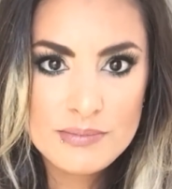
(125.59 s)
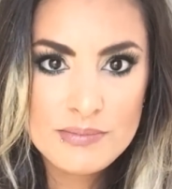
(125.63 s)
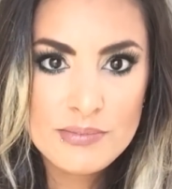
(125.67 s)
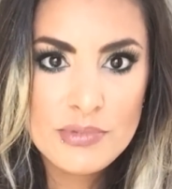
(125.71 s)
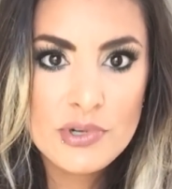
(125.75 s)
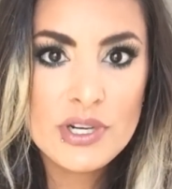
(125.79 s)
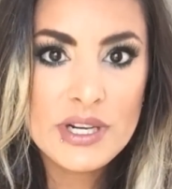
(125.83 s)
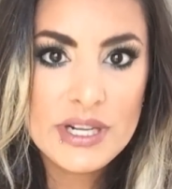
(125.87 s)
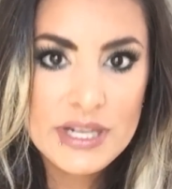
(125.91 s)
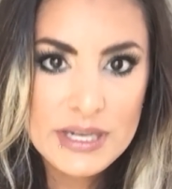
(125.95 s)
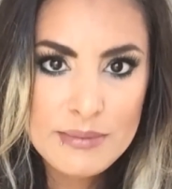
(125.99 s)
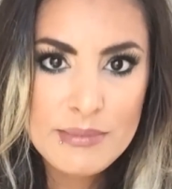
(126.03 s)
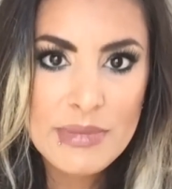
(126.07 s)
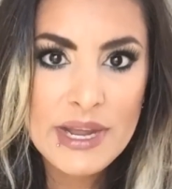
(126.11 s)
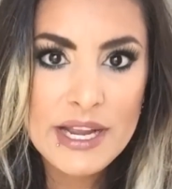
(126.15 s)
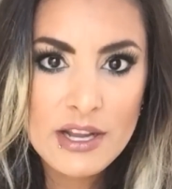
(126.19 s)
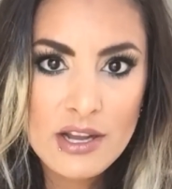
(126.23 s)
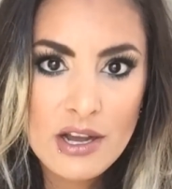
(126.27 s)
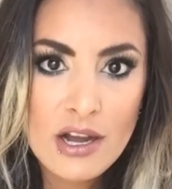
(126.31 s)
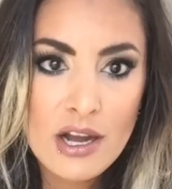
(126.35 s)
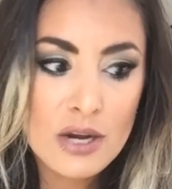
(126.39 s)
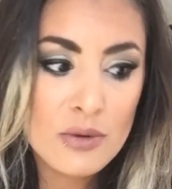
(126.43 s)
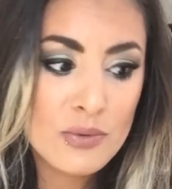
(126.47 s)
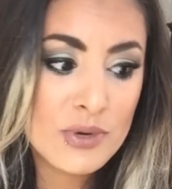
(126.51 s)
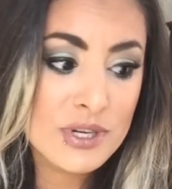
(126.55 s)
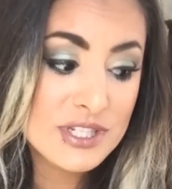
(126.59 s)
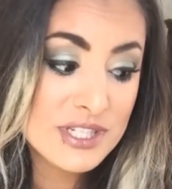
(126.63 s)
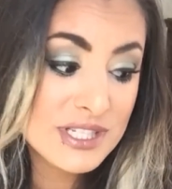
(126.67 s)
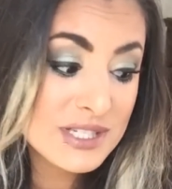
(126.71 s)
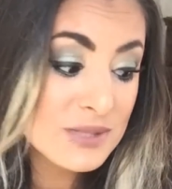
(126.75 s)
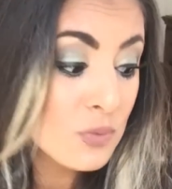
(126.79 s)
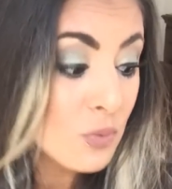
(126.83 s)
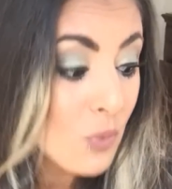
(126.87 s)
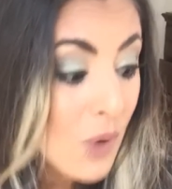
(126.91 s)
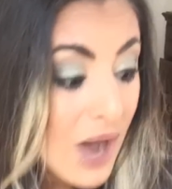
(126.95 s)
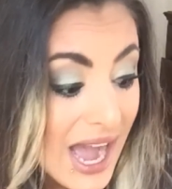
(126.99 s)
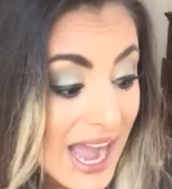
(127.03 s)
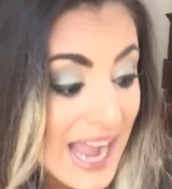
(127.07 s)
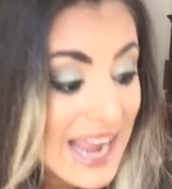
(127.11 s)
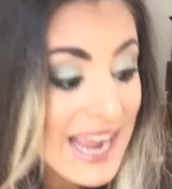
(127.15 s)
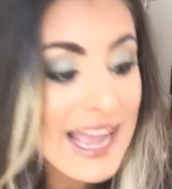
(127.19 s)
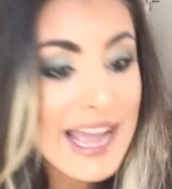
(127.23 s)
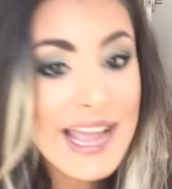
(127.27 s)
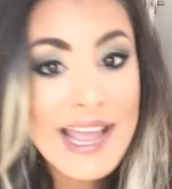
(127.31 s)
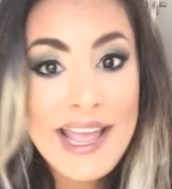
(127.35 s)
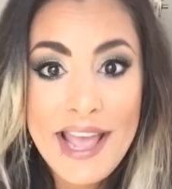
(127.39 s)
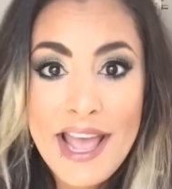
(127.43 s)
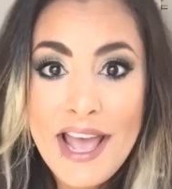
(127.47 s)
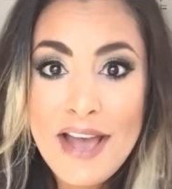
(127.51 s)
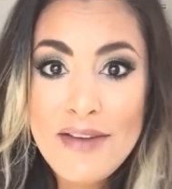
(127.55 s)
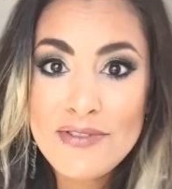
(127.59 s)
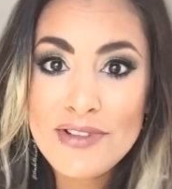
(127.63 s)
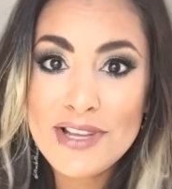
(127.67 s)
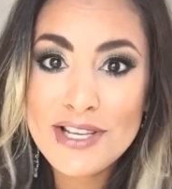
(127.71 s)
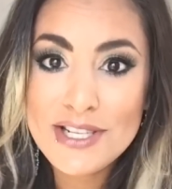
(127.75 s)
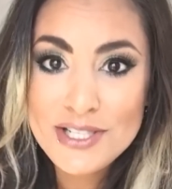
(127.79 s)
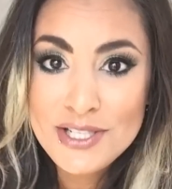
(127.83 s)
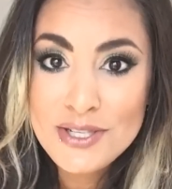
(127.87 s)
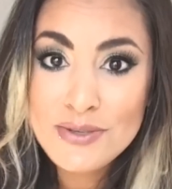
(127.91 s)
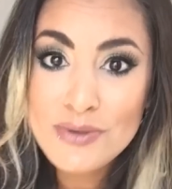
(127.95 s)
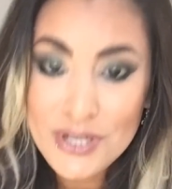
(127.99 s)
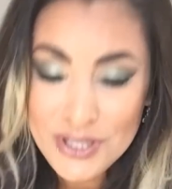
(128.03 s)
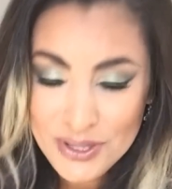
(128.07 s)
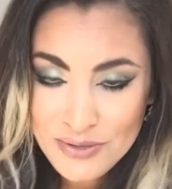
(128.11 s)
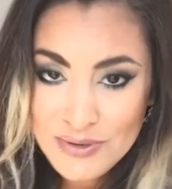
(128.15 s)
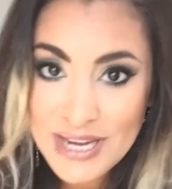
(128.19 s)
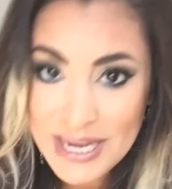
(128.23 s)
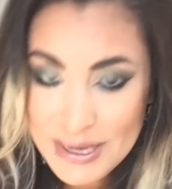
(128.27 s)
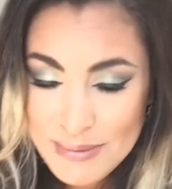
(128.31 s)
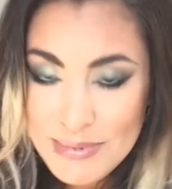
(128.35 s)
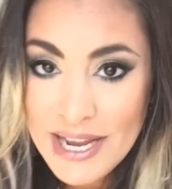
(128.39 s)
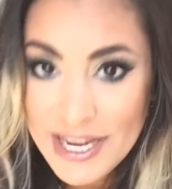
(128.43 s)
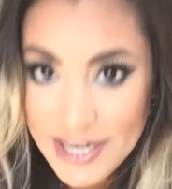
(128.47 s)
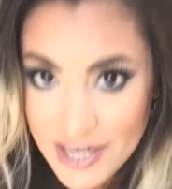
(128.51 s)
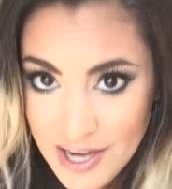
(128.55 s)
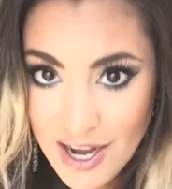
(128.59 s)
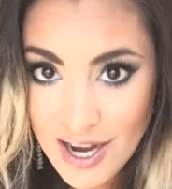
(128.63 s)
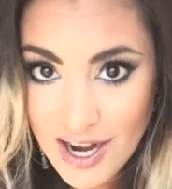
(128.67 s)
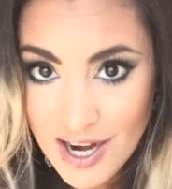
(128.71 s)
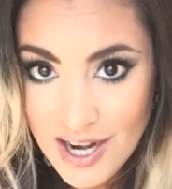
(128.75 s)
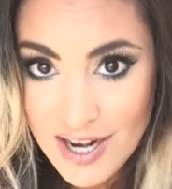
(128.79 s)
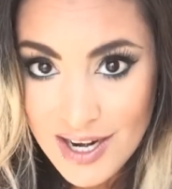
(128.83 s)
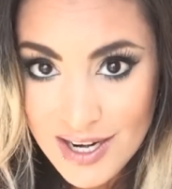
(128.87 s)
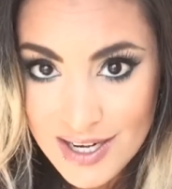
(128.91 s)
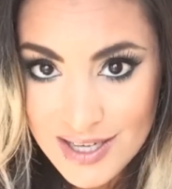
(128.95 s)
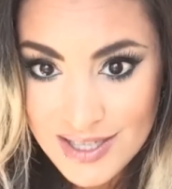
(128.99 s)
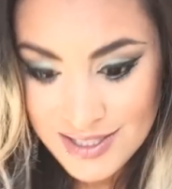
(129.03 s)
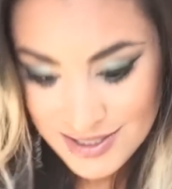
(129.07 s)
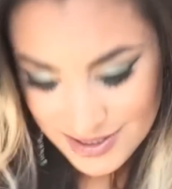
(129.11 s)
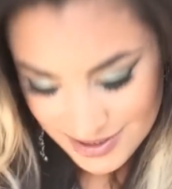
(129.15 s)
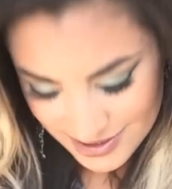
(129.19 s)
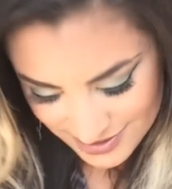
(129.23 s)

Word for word: put it in my car, which is why I have like 2 or 3 in my car.